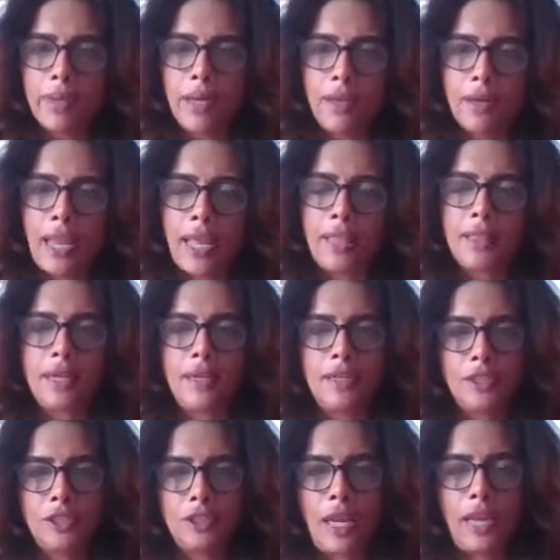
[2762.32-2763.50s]
a similar health
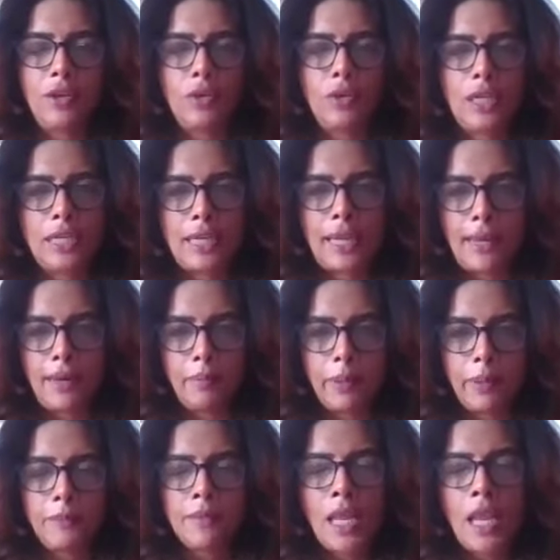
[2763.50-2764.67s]
condition and you need help.
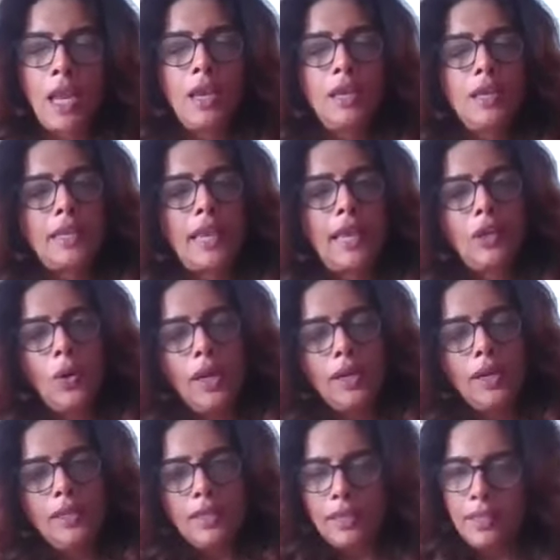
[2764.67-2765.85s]
Thank you,
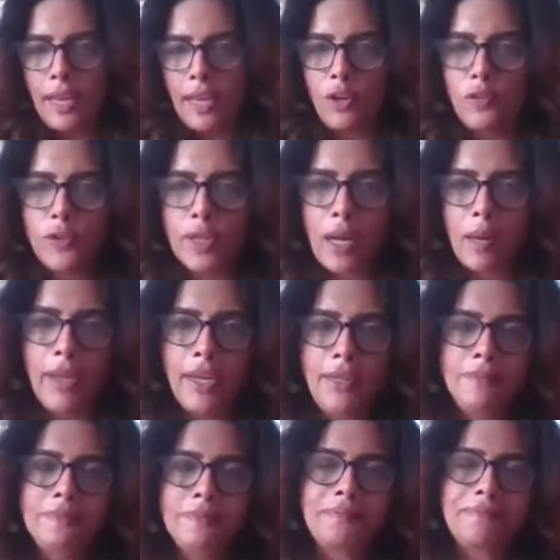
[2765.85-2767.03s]
Anand. Thank you for coming.